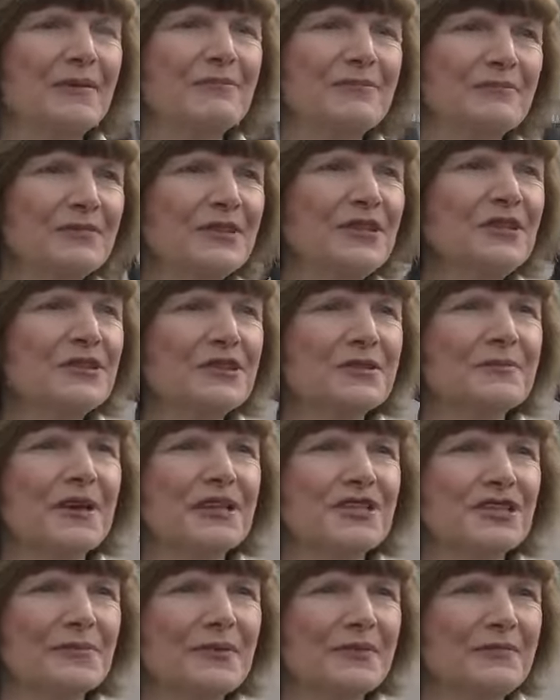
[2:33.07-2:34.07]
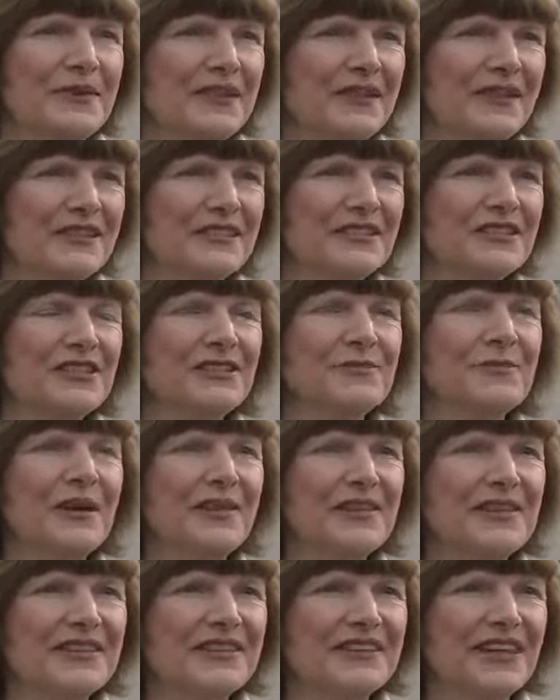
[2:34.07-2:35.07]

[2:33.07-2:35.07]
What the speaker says: I'm new to my job, I've been in 2 months,